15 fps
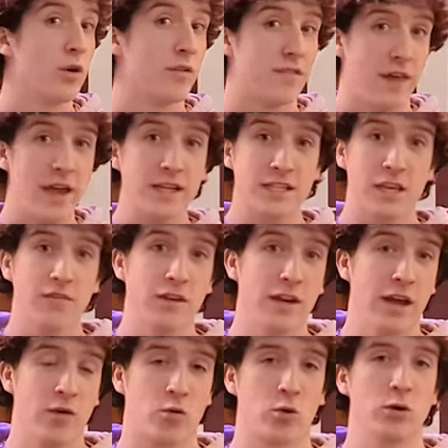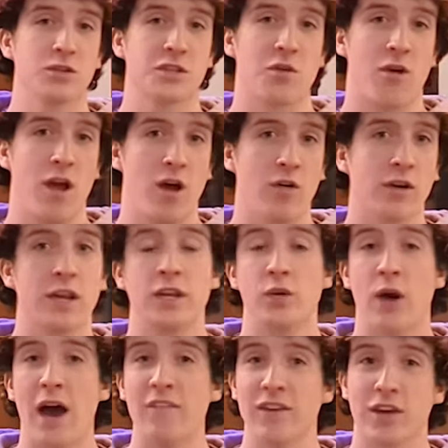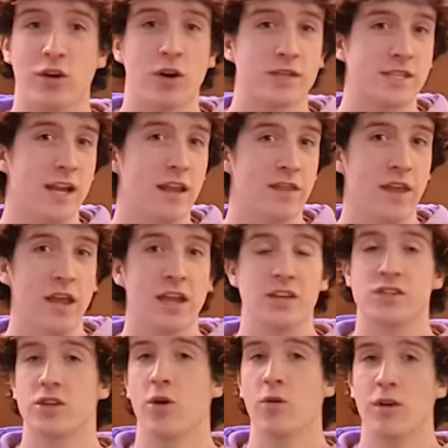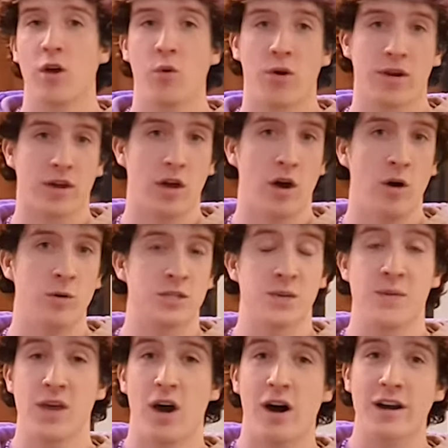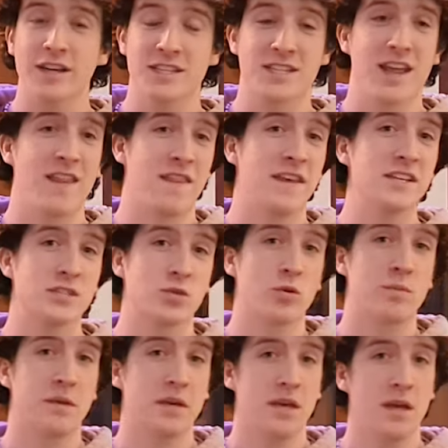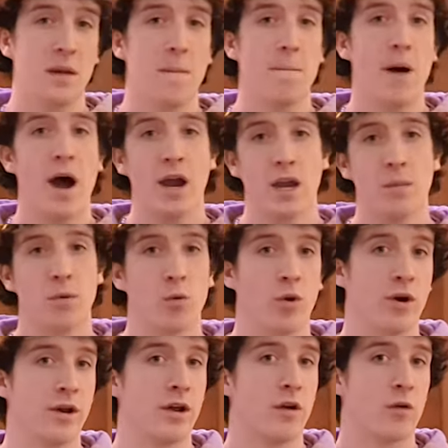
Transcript: if Thanksgiving Day rolls around and you haven't cooked anything and don't know where to go, to be honest, this would be my number one